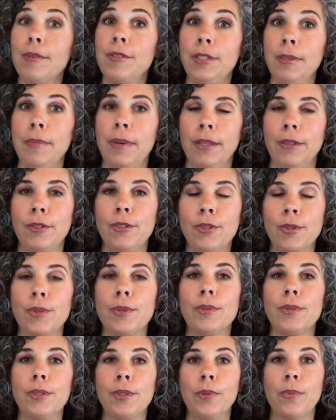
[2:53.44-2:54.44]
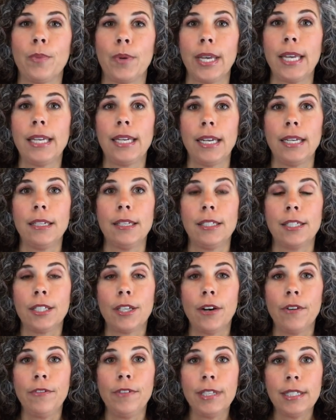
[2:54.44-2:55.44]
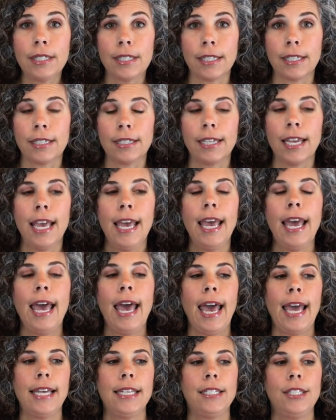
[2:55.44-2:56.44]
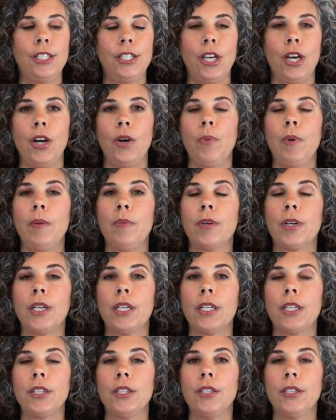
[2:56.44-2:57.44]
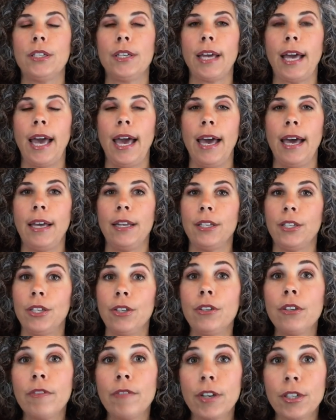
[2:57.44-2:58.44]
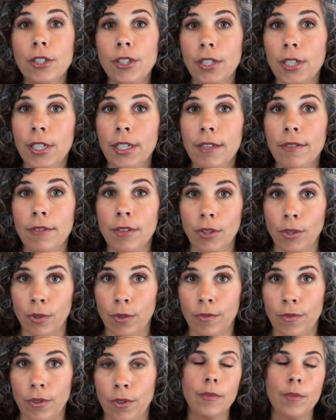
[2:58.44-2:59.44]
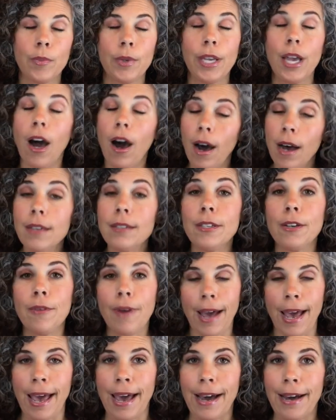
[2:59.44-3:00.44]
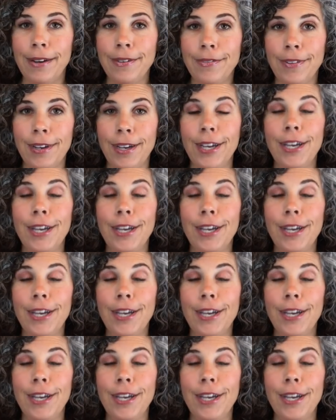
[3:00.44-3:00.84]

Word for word: some other schools that we needed to go visit. And so we were going to look at University of Louisville. We also have